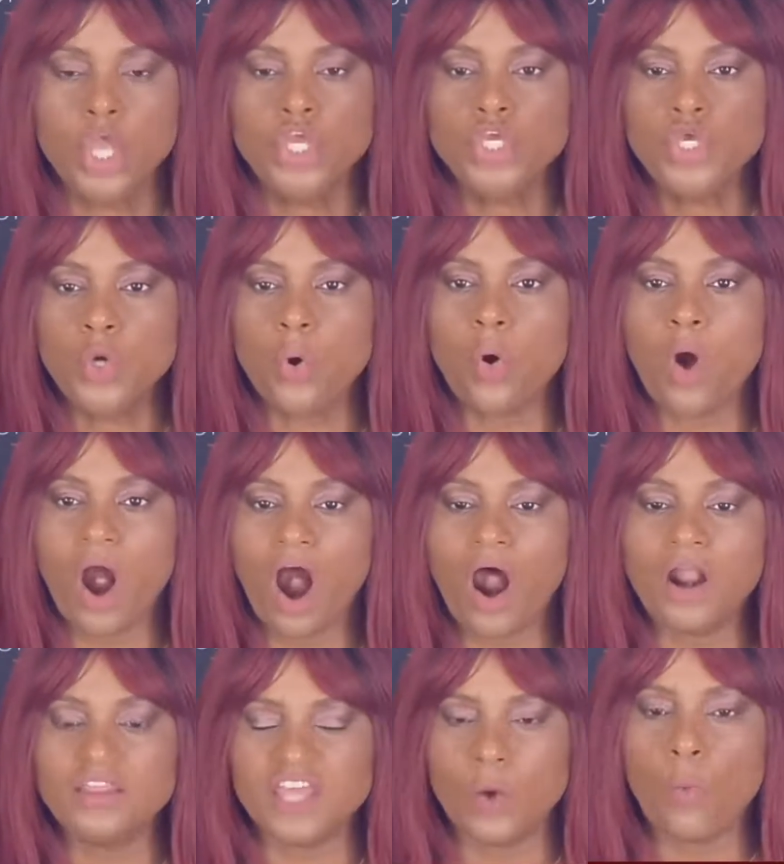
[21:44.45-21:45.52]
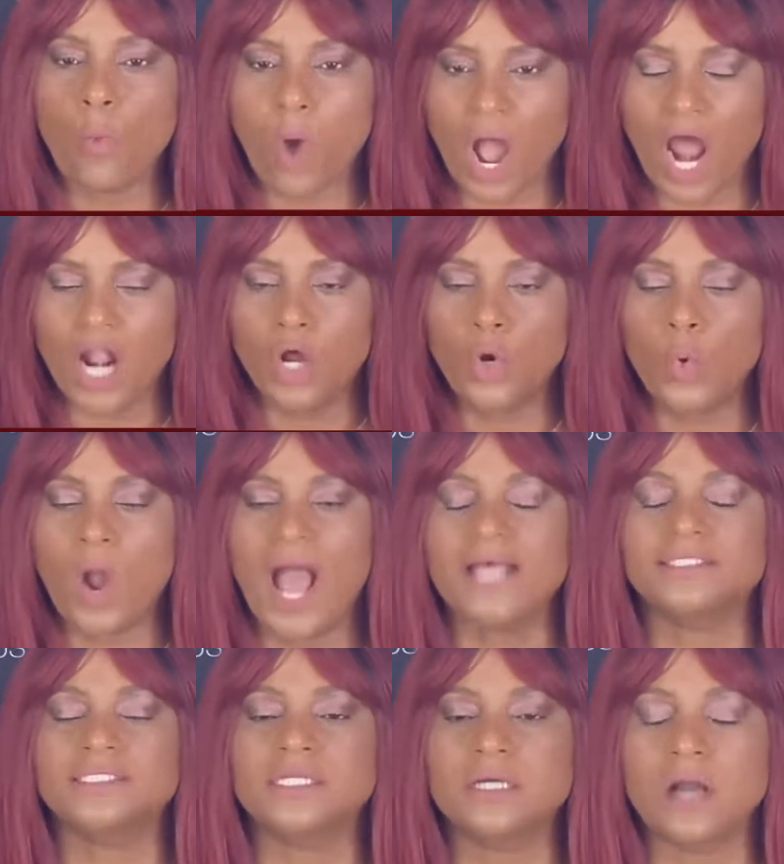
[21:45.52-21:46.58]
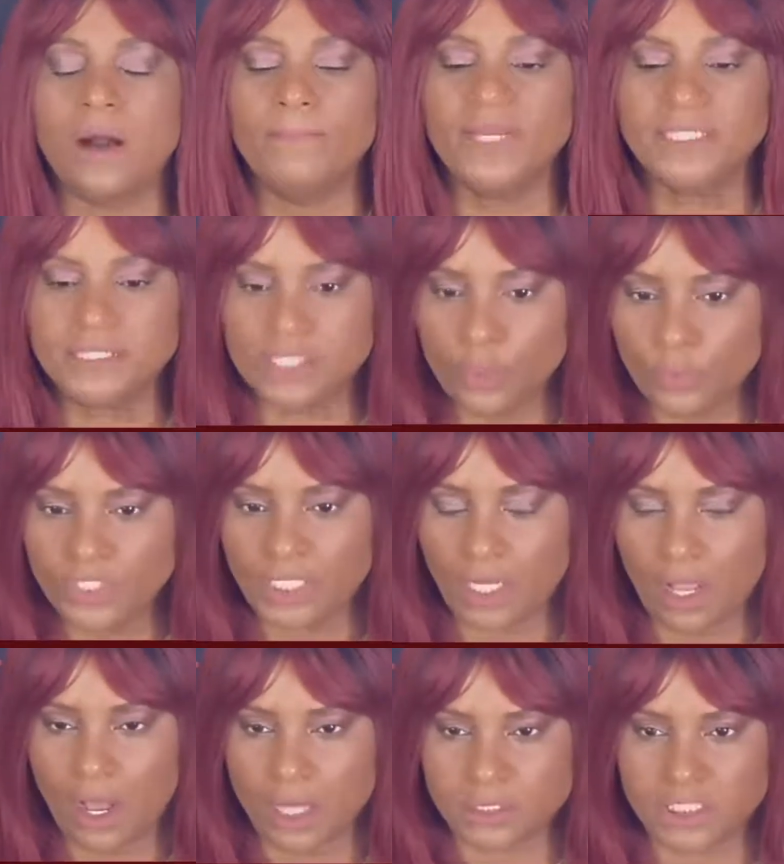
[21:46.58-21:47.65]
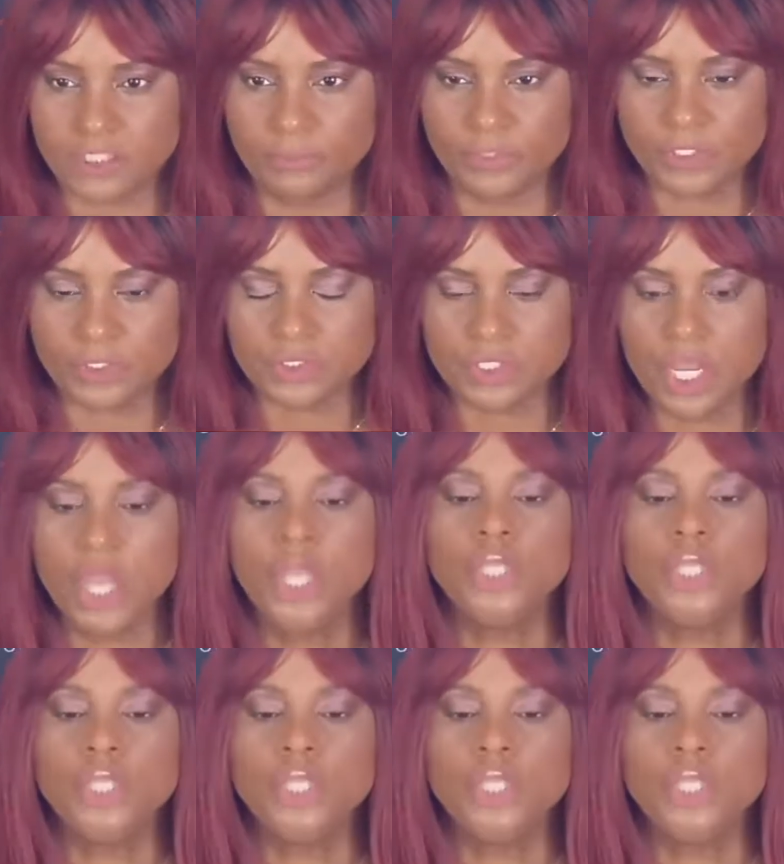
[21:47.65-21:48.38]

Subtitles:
You are the one who has to come and deal with the customers.